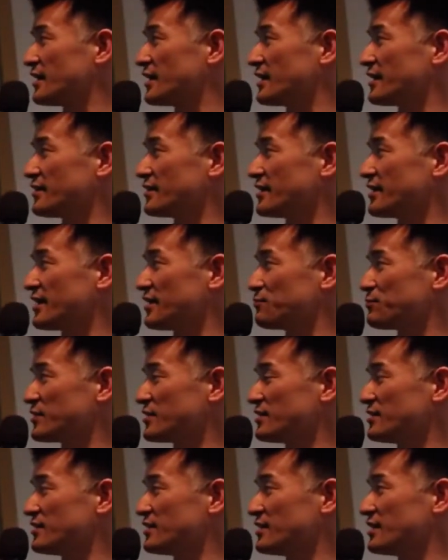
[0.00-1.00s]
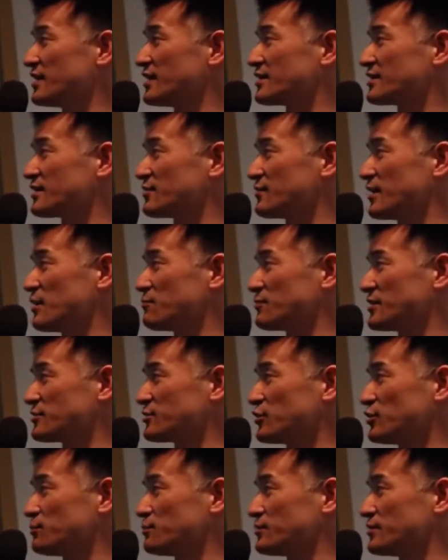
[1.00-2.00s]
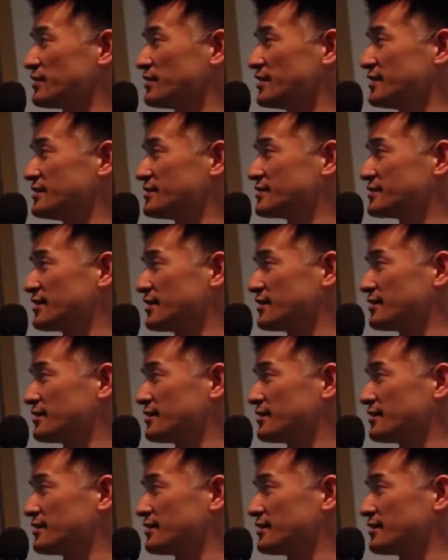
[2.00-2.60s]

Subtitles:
and then up the top there's